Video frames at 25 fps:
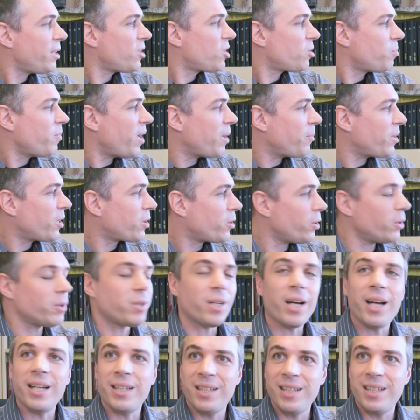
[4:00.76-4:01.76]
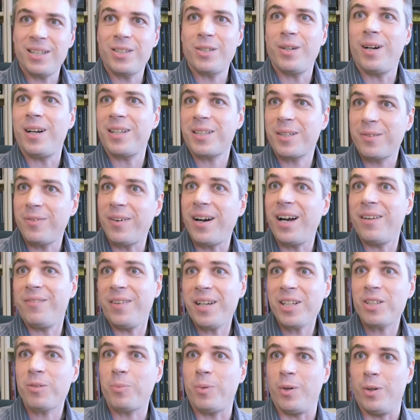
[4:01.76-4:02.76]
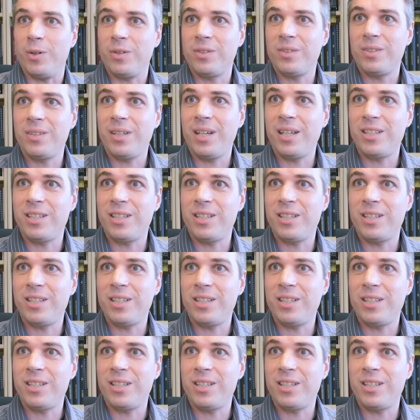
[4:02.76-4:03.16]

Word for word: it's maybe a good idea to ask five experts,